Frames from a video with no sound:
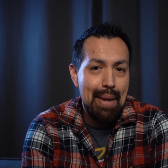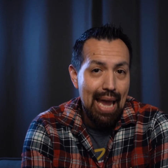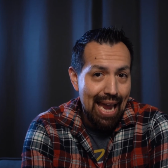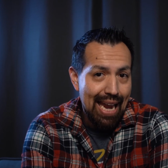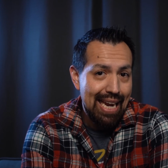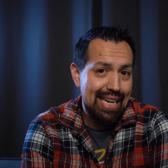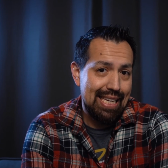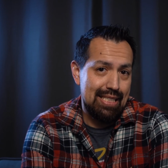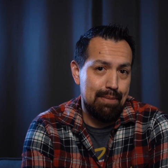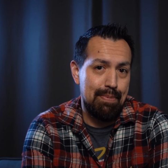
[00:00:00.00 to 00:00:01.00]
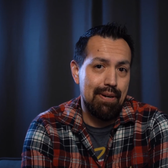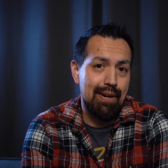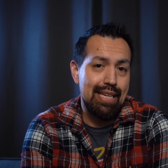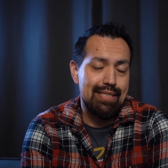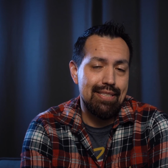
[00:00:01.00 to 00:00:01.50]
paid
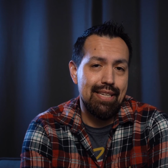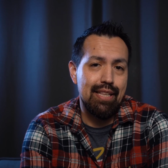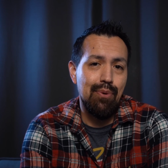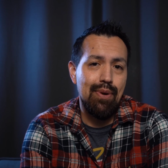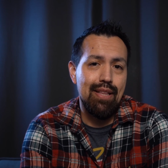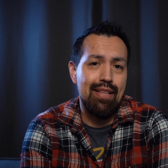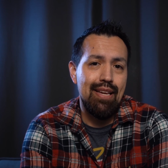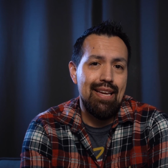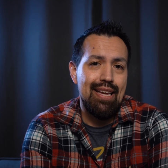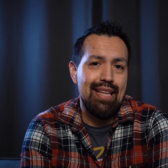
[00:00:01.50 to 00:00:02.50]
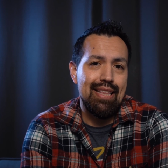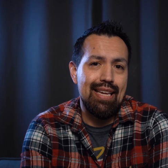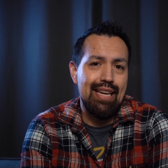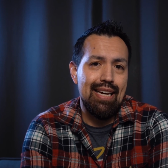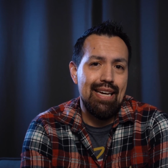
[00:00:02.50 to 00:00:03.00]
experience dealing with
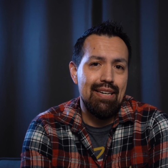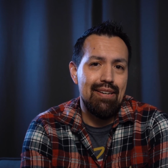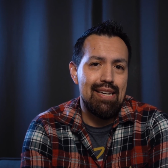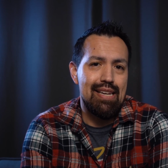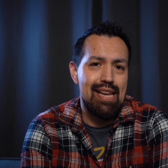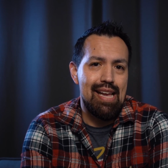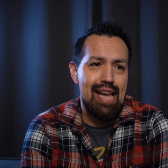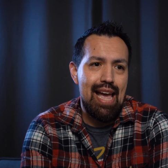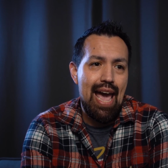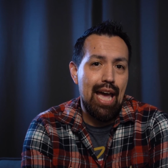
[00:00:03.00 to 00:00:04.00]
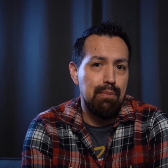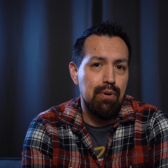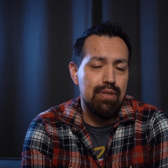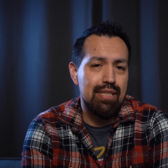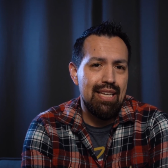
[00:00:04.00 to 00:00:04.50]
the
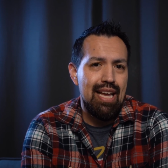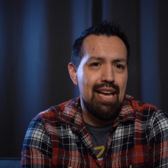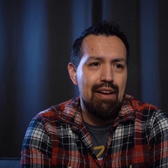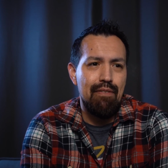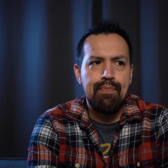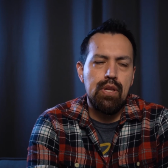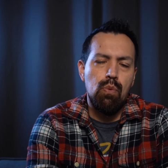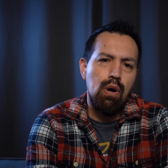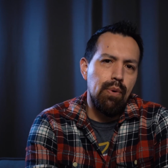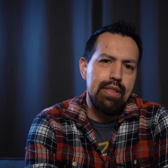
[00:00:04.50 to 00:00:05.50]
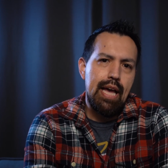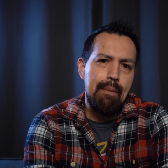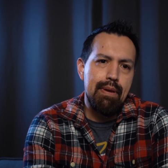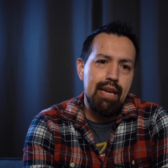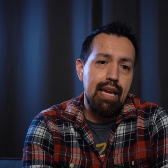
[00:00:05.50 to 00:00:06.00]
animals. What would
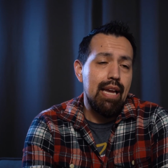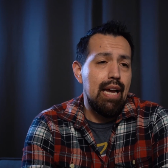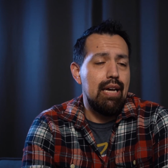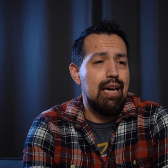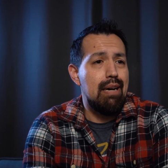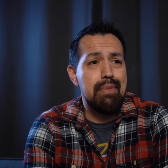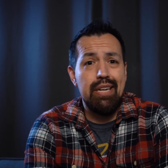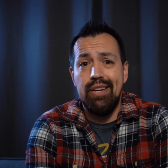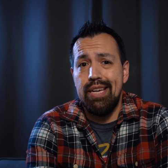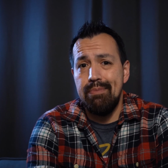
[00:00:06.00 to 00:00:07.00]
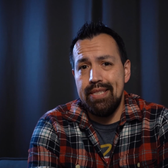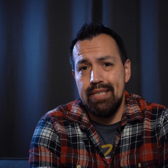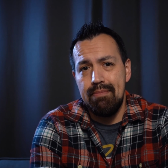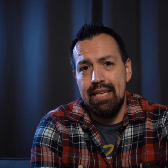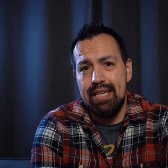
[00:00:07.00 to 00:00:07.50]
that be? You know, it can be
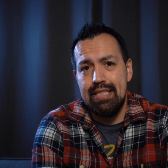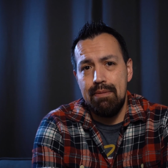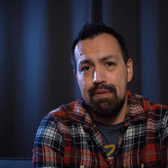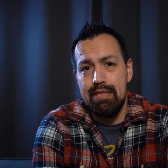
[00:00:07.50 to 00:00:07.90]
something as simple